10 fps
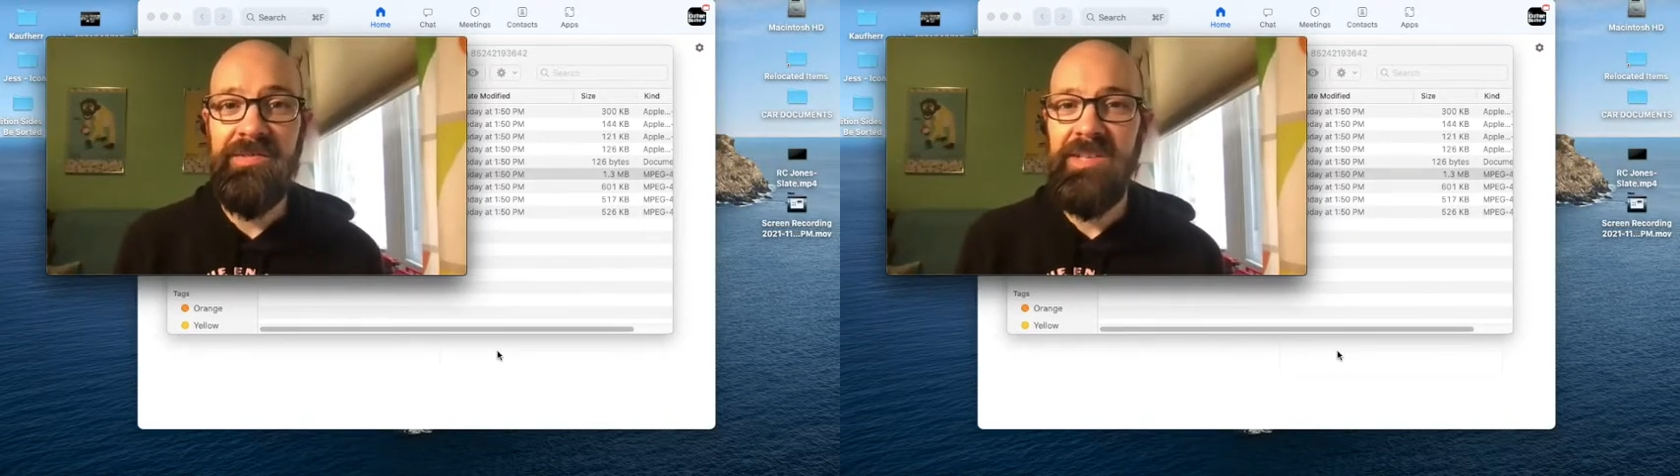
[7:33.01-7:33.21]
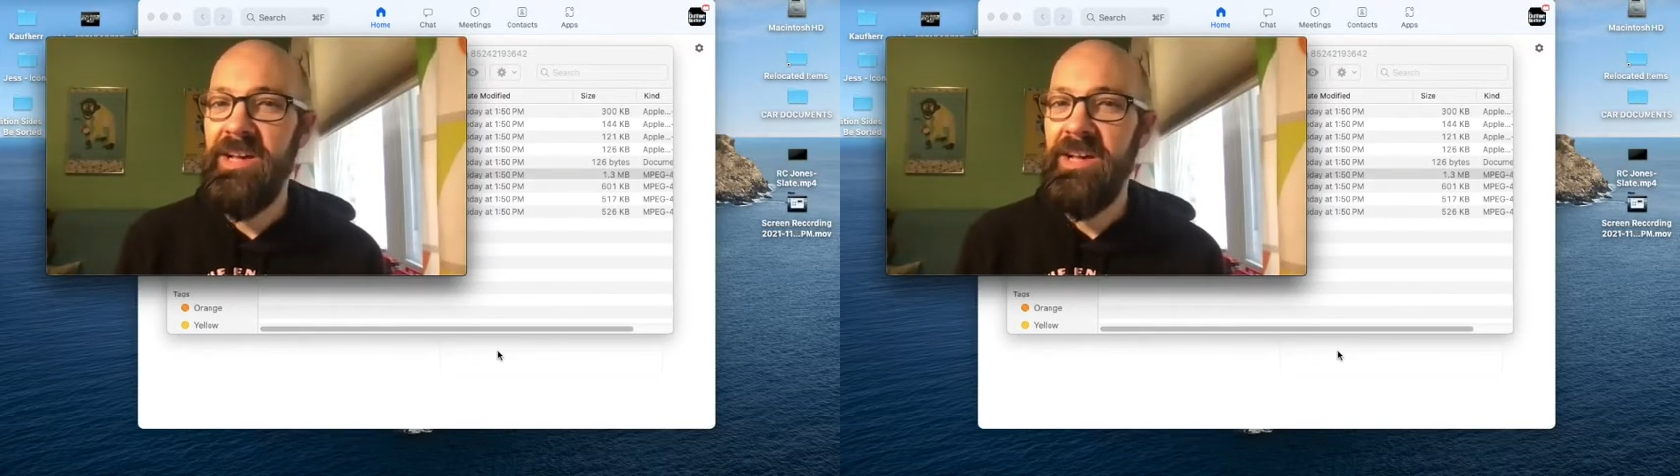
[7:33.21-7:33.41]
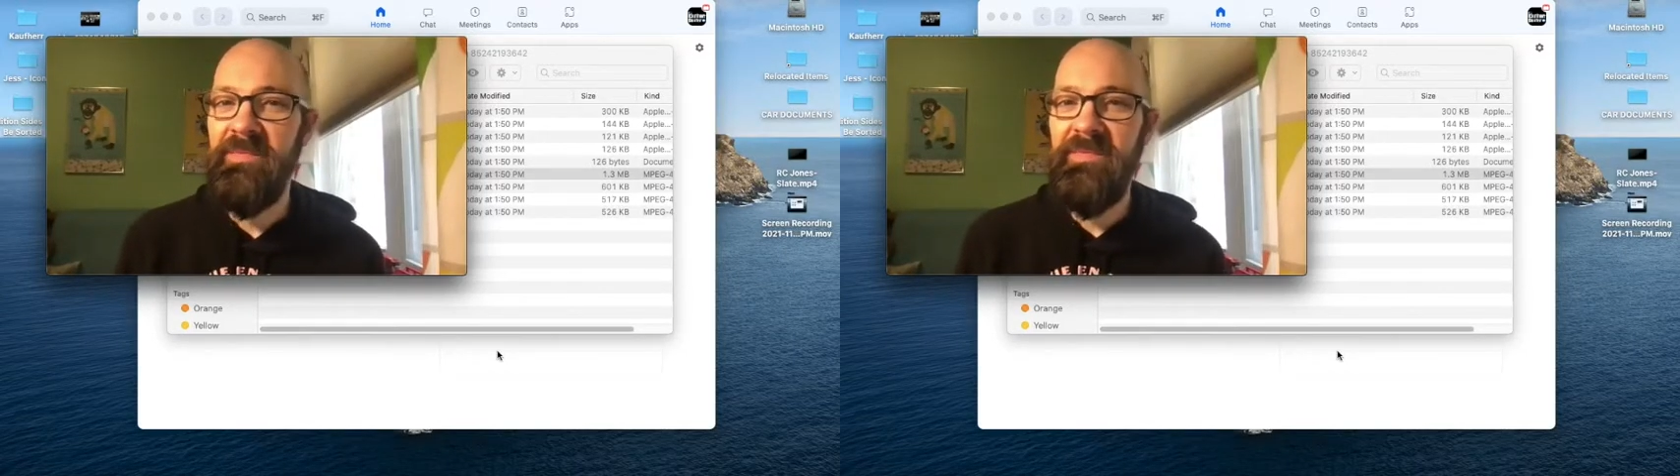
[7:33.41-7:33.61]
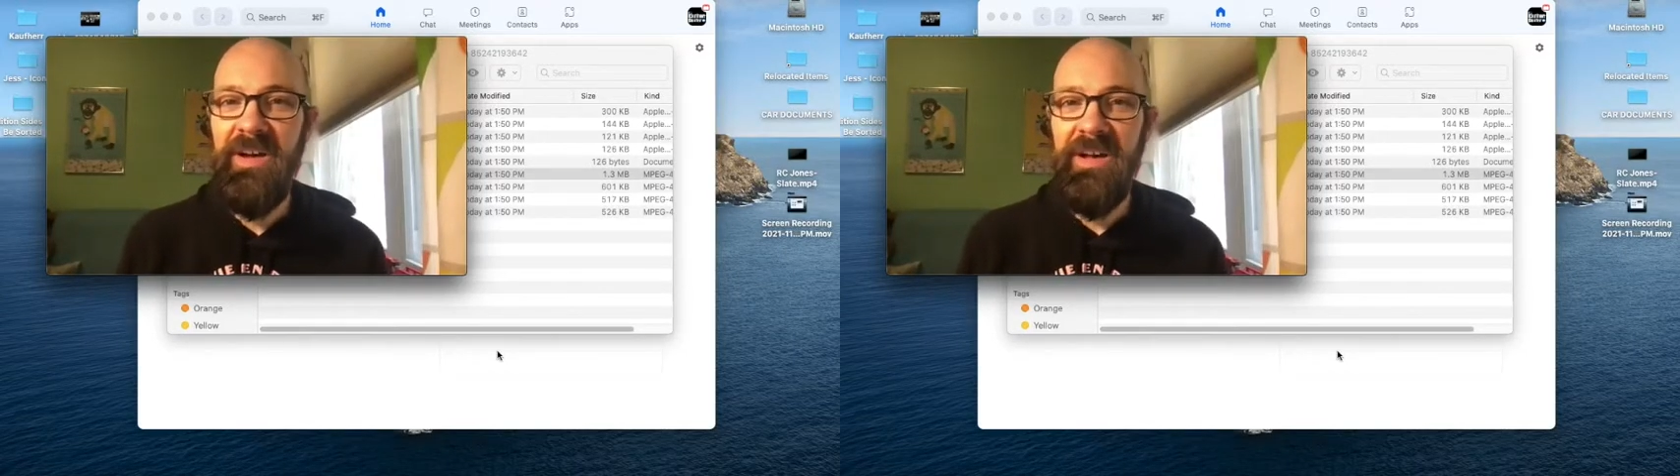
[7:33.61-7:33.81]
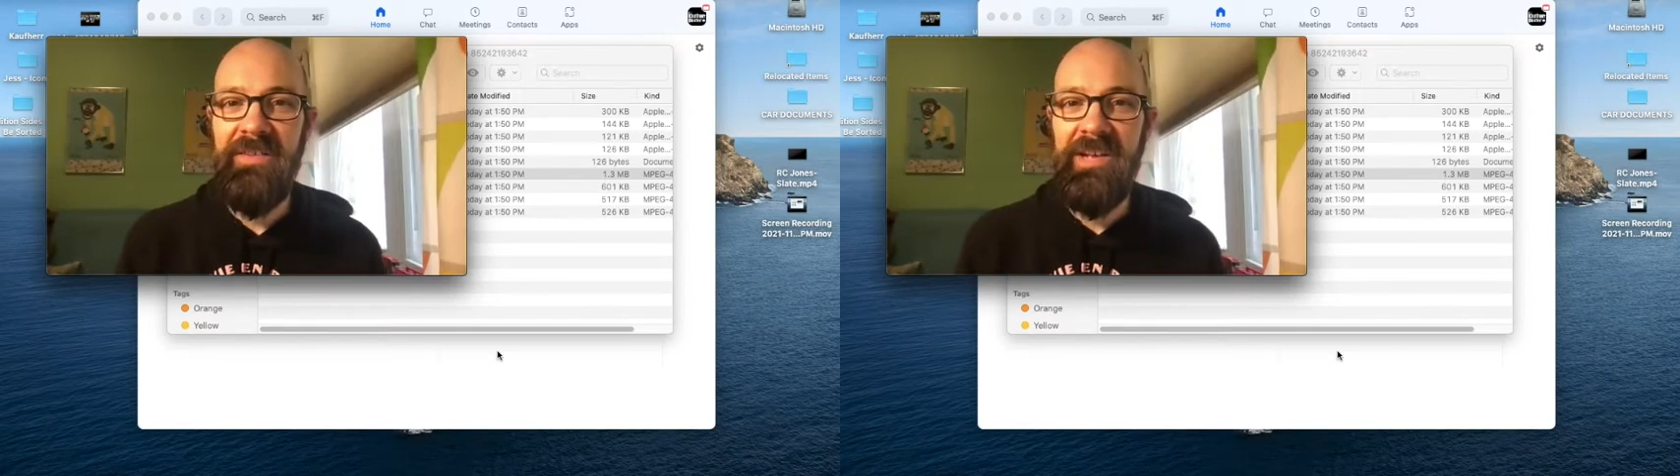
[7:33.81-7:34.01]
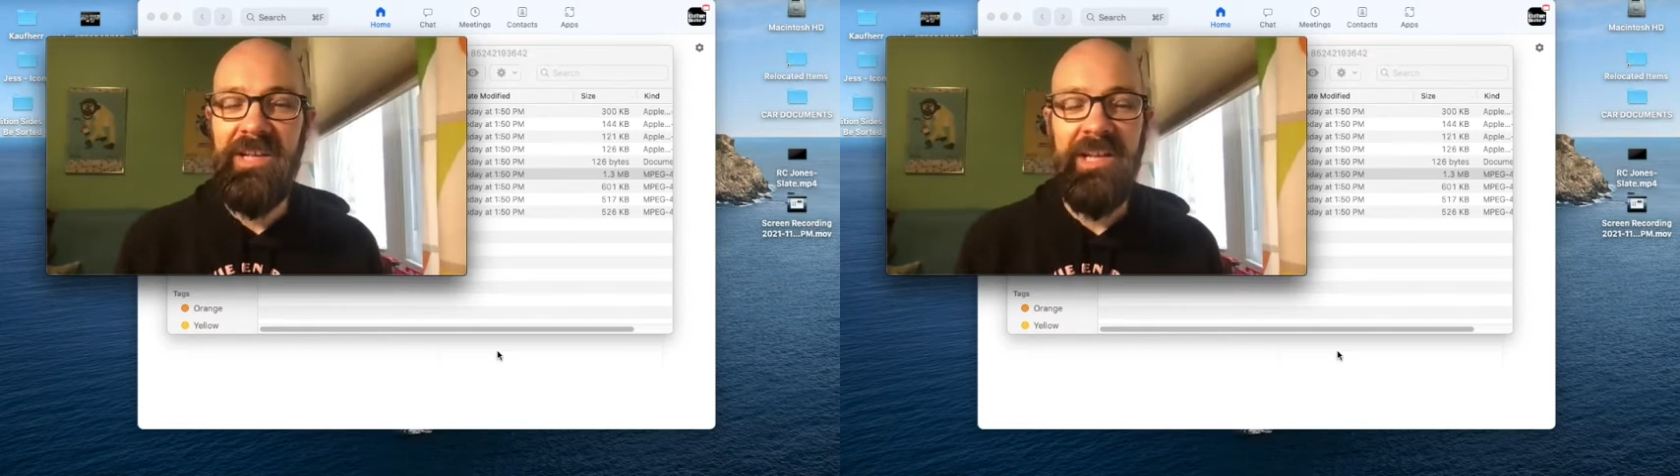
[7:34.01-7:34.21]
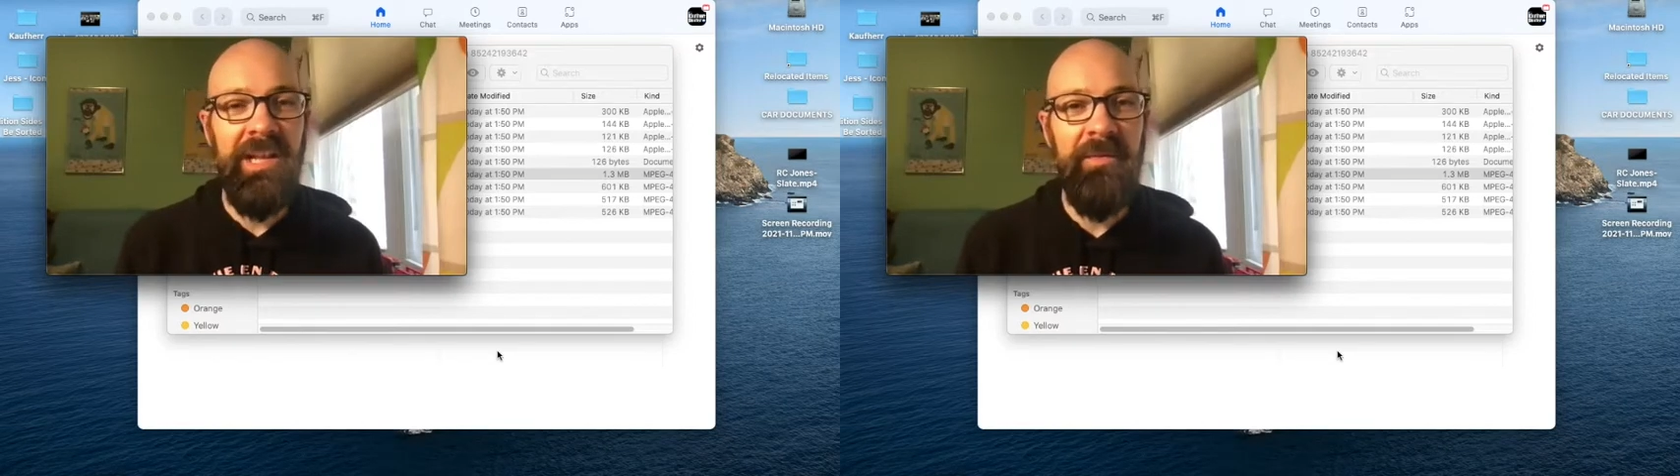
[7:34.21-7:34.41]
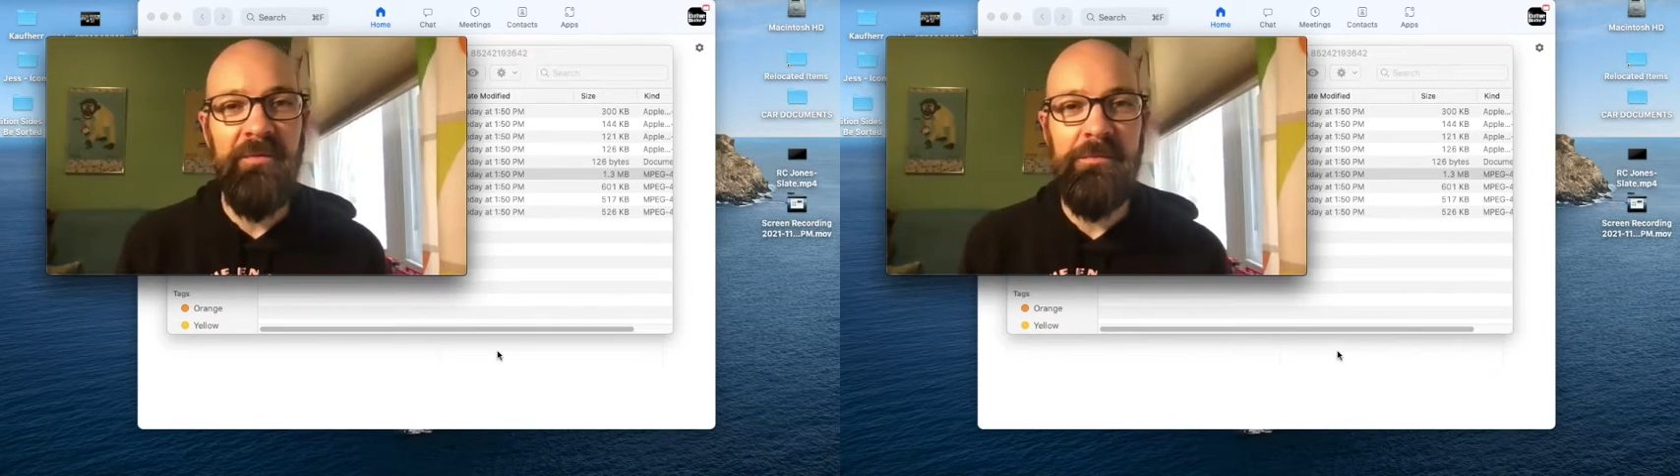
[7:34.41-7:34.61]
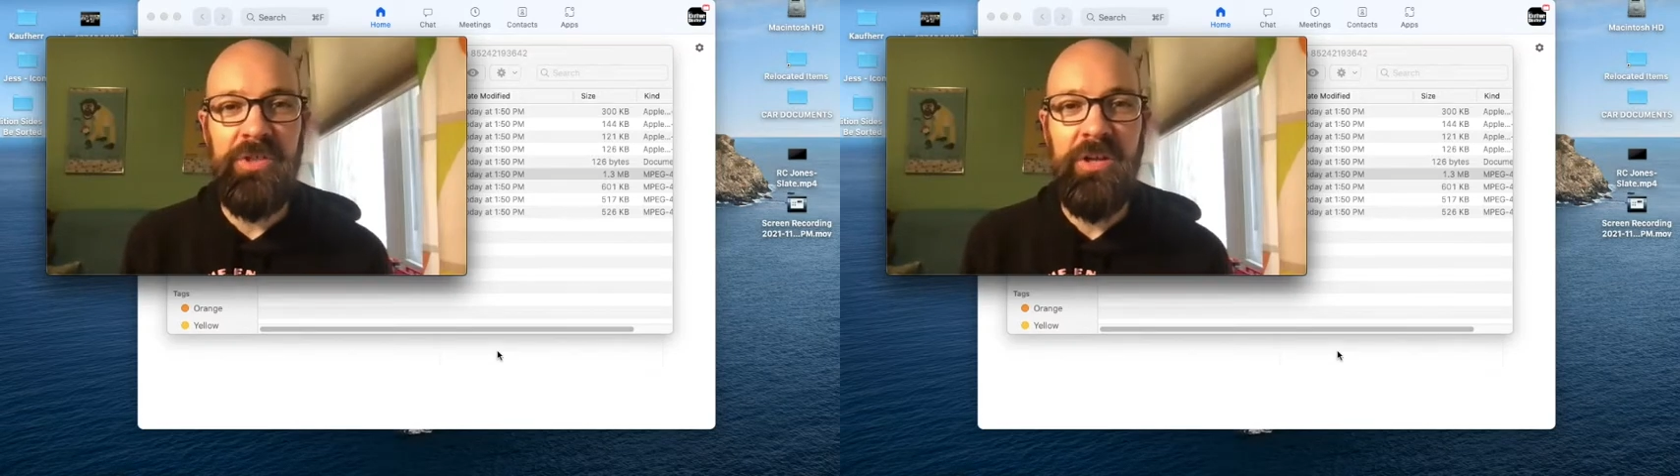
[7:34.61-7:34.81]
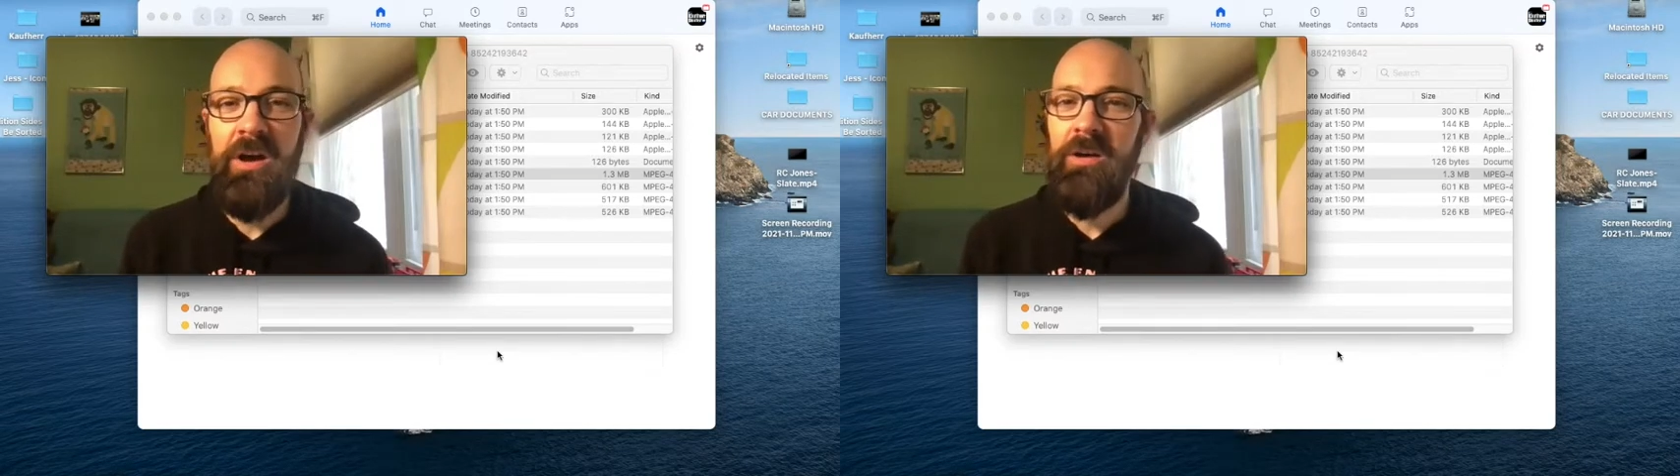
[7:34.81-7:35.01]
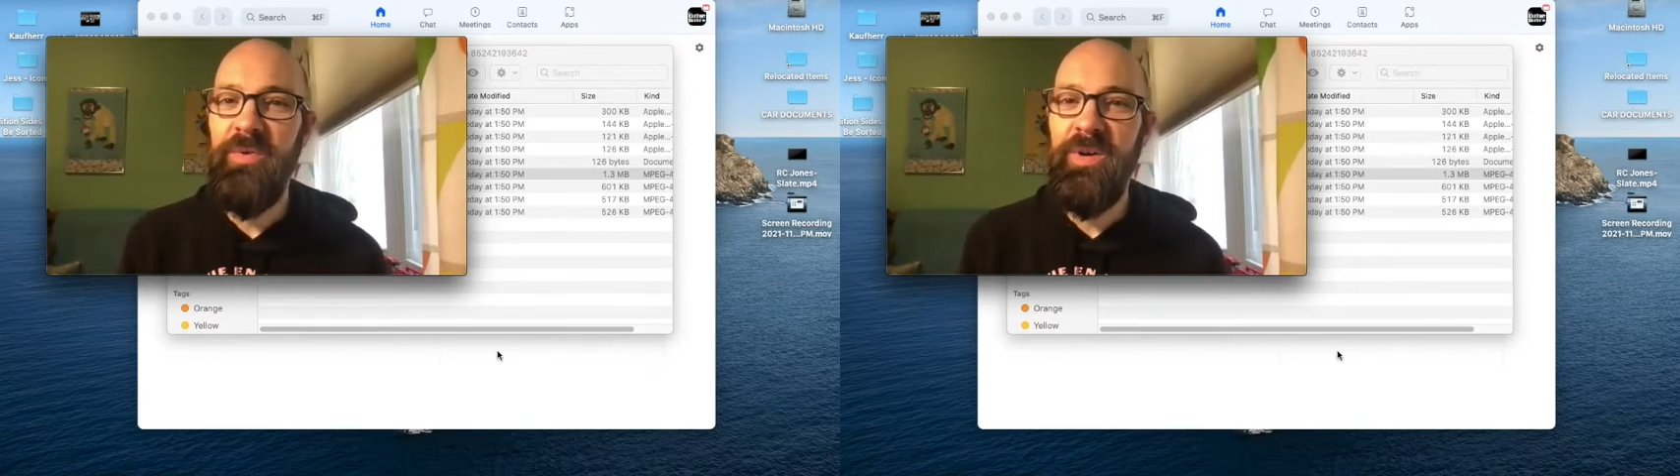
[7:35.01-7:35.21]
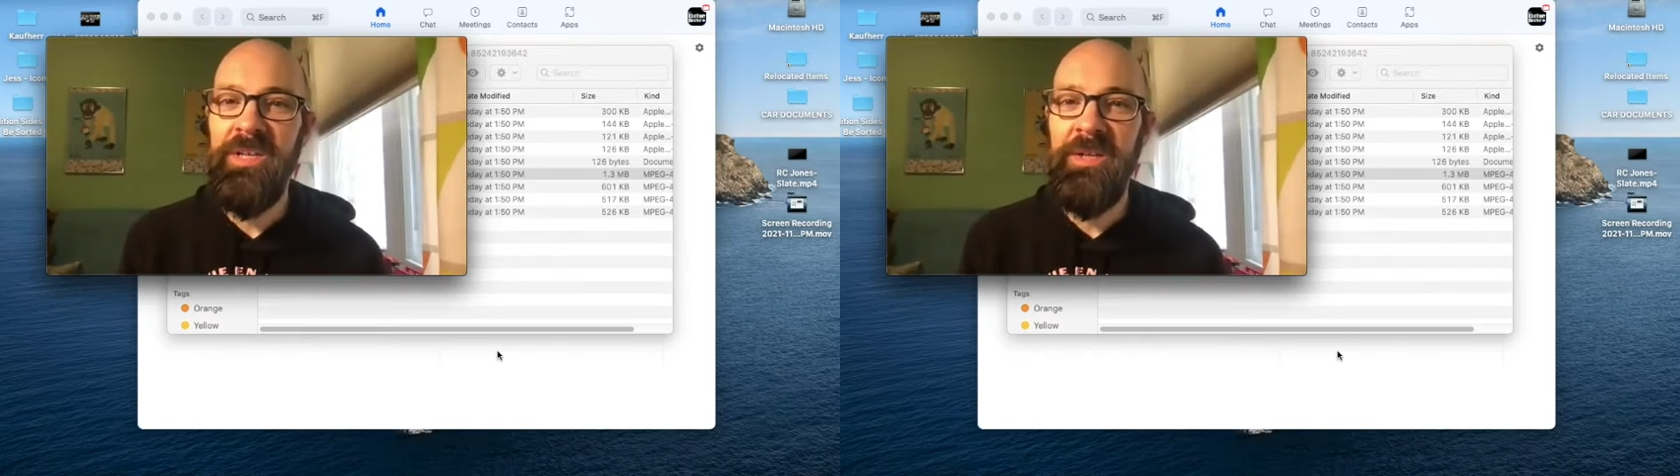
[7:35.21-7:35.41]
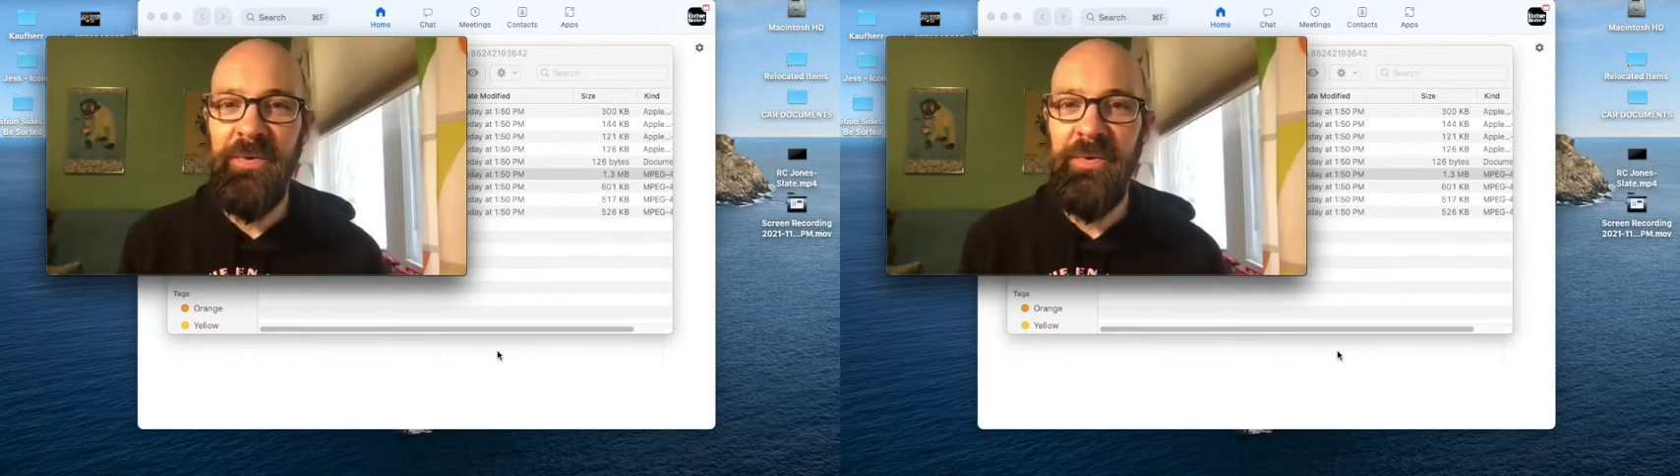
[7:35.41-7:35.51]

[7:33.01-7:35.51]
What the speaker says: I'm 5'8", and I'm from Chicago, Illinois.